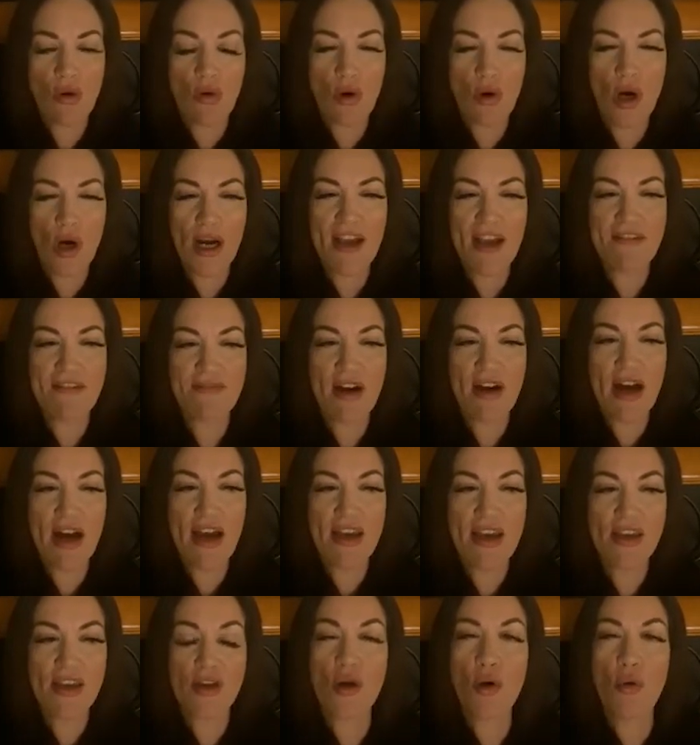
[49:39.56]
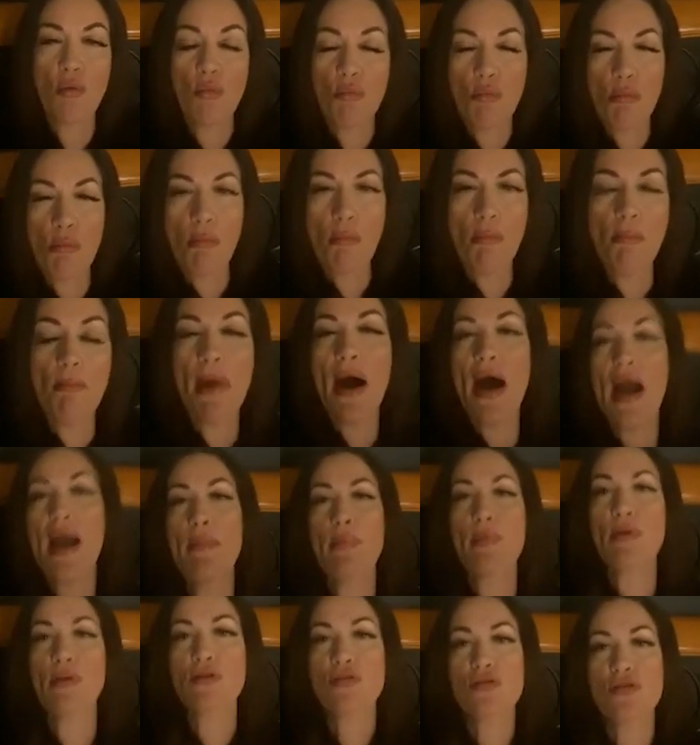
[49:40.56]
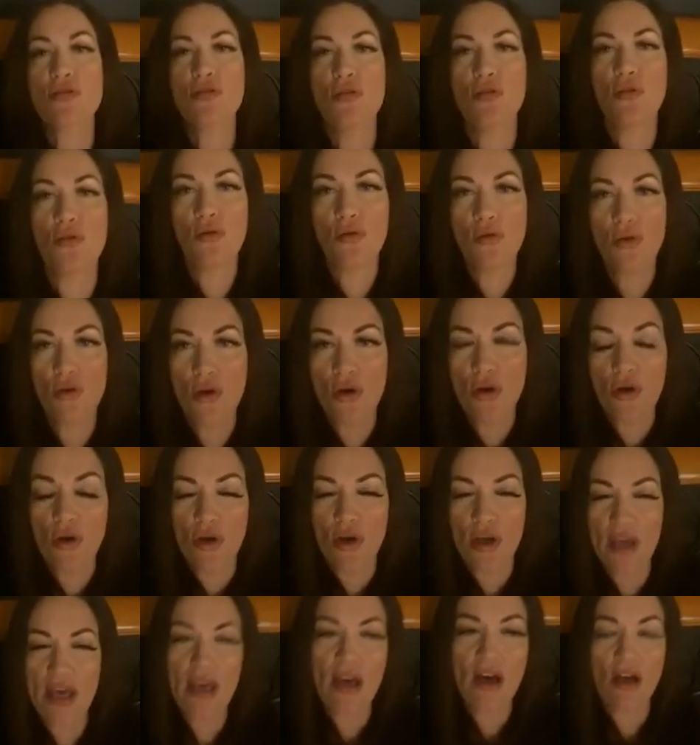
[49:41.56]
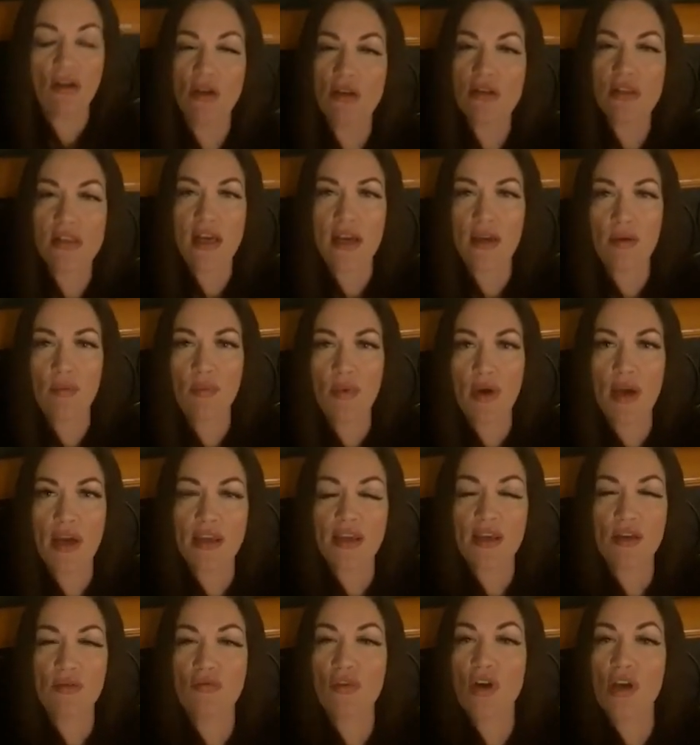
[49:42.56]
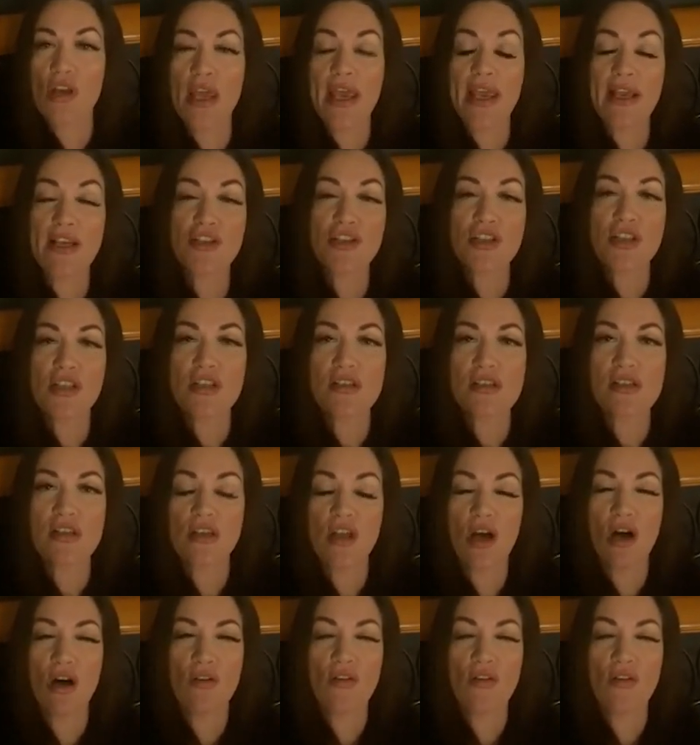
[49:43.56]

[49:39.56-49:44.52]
or if I, my personal hell is I can run anxious, and